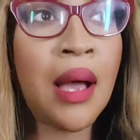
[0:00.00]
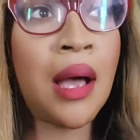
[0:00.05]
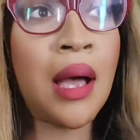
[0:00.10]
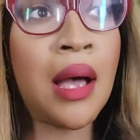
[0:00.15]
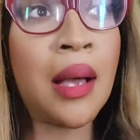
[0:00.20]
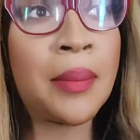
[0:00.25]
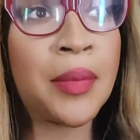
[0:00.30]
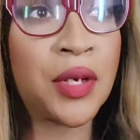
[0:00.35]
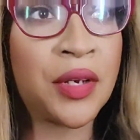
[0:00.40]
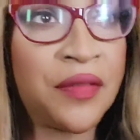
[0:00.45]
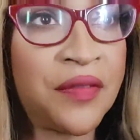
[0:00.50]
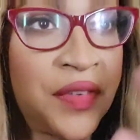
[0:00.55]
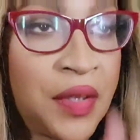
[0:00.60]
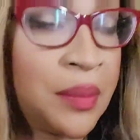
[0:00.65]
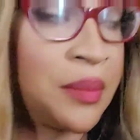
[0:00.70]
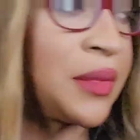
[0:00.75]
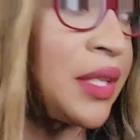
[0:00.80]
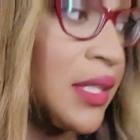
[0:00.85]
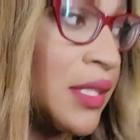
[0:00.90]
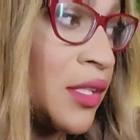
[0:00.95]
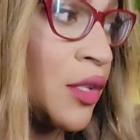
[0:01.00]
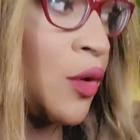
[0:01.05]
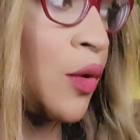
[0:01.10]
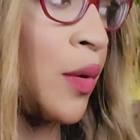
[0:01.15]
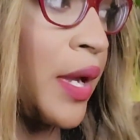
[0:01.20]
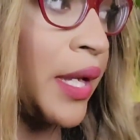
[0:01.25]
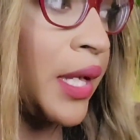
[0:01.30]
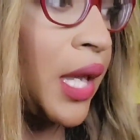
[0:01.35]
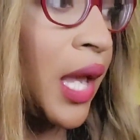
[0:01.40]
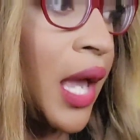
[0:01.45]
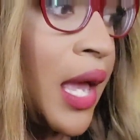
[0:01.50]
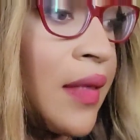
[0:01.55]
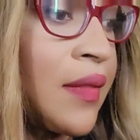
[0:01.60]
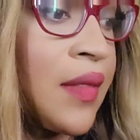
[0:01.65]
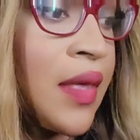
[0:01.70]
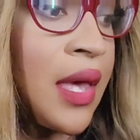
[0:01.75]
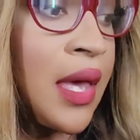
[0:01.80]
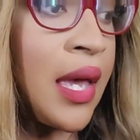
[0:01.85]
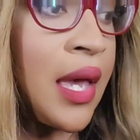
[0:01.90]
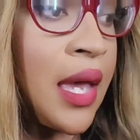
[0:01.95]
I'm going to film this quick
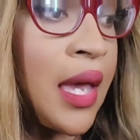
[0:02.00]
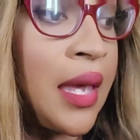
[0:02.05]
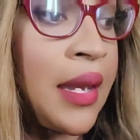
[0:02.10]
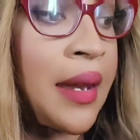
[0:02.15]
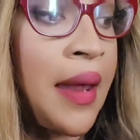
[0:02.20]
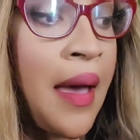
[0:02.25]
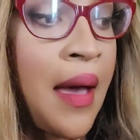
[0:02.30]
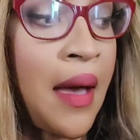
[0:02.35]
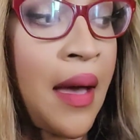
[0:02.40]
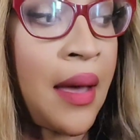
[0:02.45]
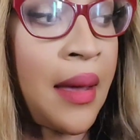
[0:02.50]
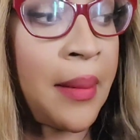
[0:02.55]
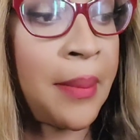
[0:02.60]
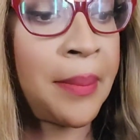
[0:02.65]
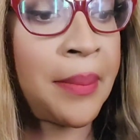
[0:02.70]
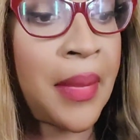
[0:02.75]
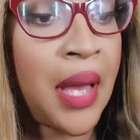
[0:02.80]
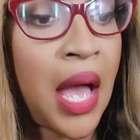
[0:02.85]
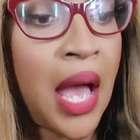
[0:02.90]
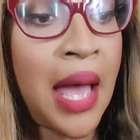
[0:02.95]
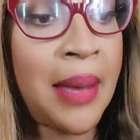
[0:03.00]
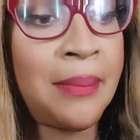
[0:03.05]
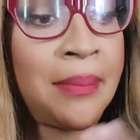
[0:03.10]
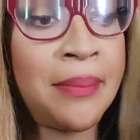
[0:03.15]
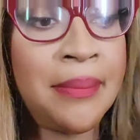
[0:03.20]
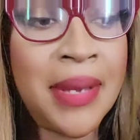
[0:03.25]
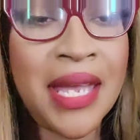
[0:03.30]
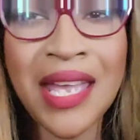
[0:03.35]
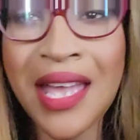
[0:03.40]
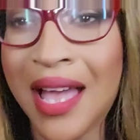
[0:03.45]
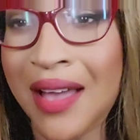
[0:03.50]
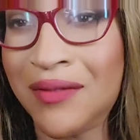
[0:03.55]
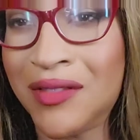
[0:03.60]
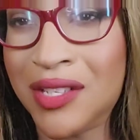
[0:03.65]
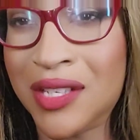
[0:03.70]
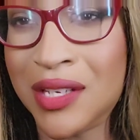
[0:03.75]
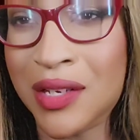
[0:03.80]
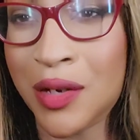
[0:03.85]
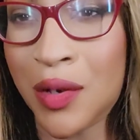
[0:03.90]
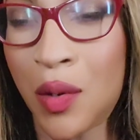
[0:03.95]
and then um, I may
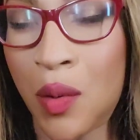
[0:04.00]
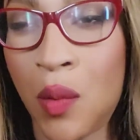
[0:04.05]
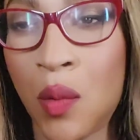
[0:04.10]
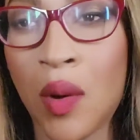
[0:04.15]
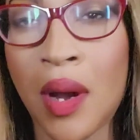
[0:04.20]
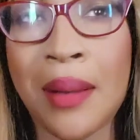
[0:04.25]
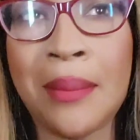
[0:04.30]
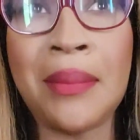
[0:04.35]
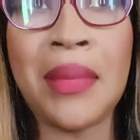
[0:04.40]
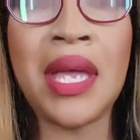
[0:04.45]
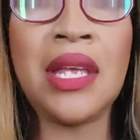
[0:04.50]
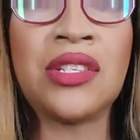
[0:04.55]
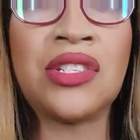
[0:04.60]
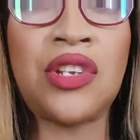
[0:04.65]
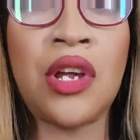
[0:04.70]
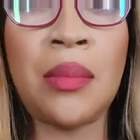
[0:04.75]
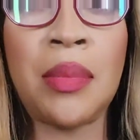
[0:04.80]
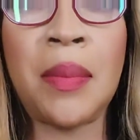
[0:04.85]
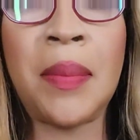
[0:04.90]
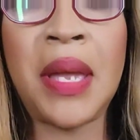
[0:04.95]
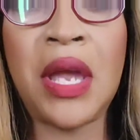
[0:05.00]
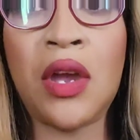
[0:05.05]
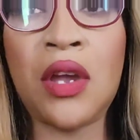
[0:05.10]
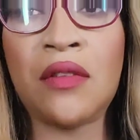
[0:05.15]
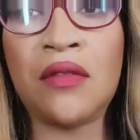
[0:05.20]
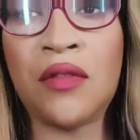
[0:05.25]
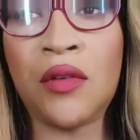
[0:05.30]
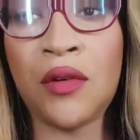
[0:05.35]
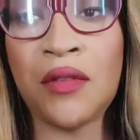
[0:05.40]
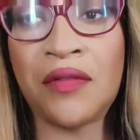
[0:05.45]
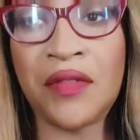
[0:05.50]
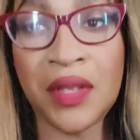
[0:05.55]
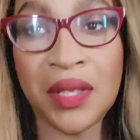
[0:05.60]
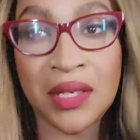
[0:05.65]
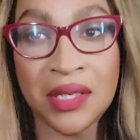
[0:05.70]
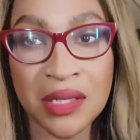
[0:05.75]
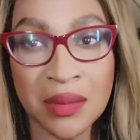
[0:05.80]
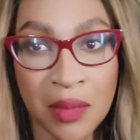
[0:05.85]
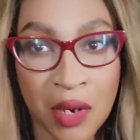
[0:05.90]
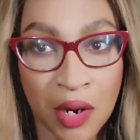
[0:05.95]
have dinner or I may start preparing for
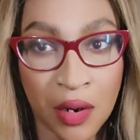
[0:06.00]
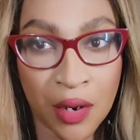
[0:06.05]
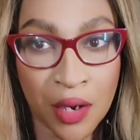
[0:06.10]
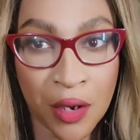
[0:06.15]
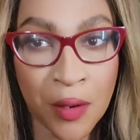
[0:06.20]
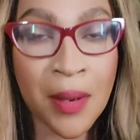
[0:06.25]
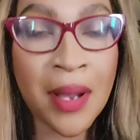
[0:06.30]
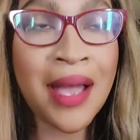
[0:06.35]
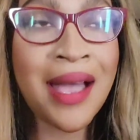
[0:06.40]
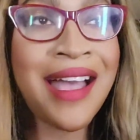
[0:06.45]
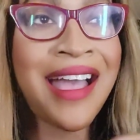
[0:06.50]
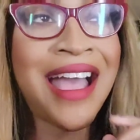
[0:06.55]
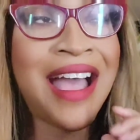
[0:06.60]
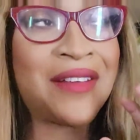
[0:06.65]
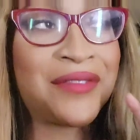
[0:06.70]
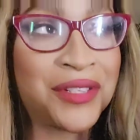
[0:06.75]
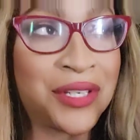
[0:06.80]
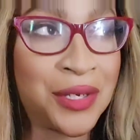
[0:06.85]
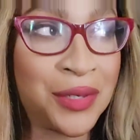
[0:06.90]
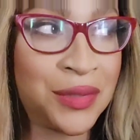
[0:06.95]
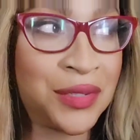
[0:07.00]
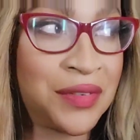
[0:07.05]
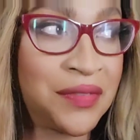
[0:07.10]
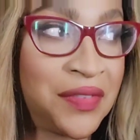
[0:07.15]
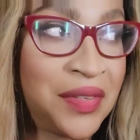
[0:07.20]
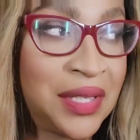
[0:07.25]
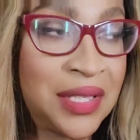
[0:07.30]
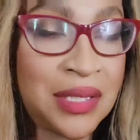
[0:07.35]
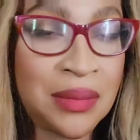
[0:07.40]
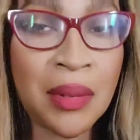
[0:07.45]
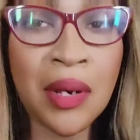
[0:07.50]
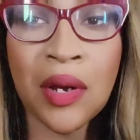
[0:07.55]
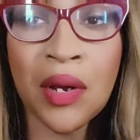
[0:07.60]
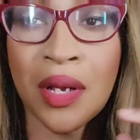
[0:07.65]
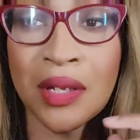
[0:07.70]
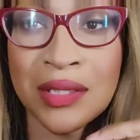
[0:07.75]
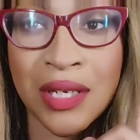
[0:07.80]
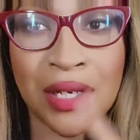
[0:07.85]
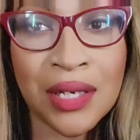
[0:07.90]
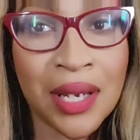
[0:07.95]
Philly tomorrow. I have to go to Philly
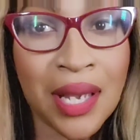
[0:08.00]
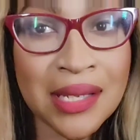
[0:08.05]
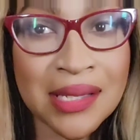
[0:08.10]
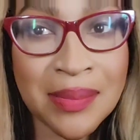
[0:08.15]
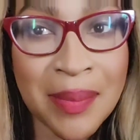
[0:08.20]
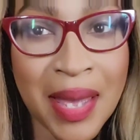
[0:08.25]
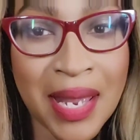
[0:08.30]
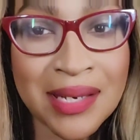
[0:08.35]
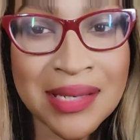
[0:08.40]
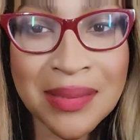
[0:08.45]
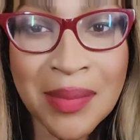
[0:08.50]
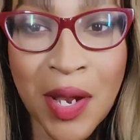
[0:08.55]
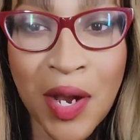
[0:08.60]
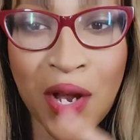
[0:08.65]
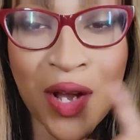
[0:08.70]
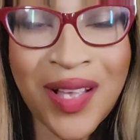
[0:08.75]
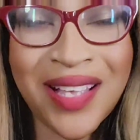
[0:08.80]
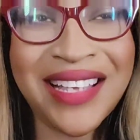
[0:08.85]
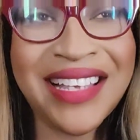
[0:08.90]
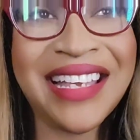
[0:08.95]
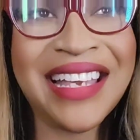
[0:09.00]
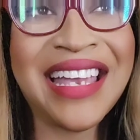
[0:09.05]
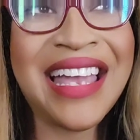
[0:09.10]
tomorrow. I'll tell you guys about it tomorrow.